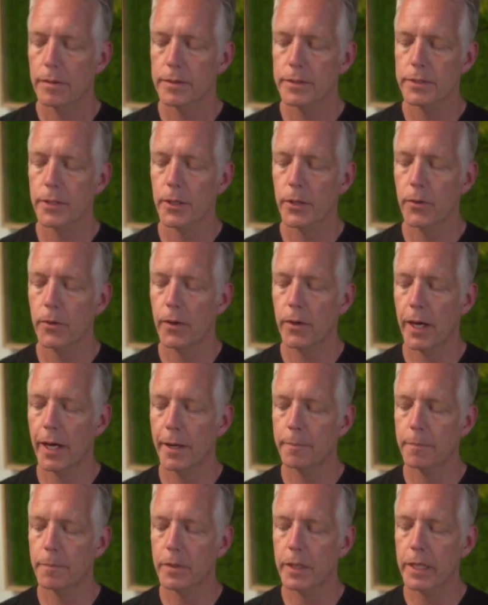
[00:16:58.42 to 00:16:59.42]
So
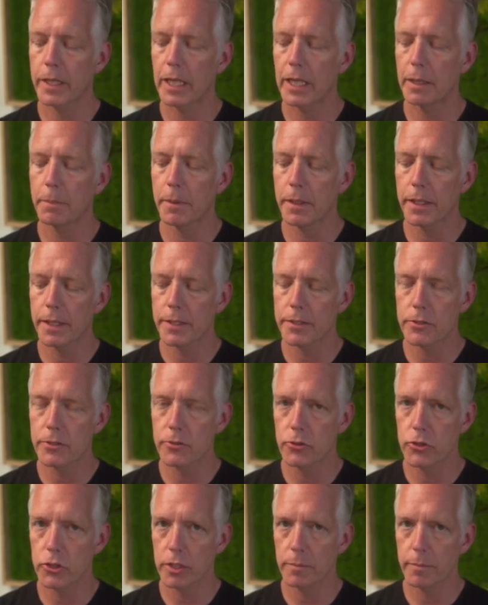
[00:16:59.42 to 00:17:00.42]
I'm keeping this
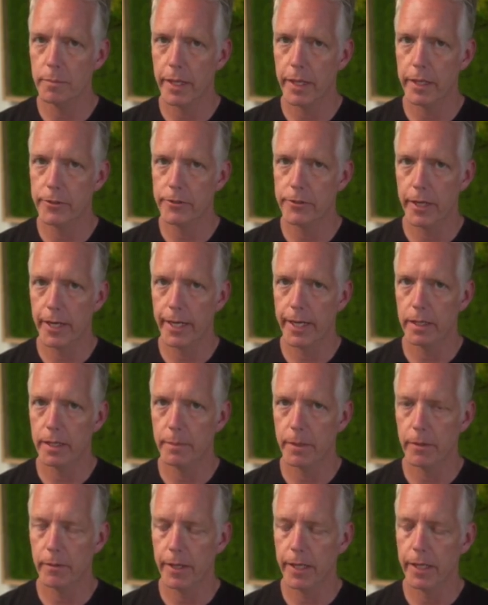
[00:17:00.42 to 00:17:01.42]
G minor triad
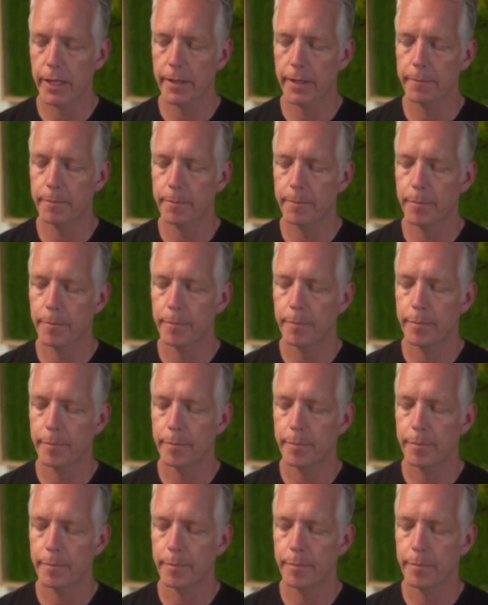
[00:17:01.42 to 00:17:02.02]
in my right hand.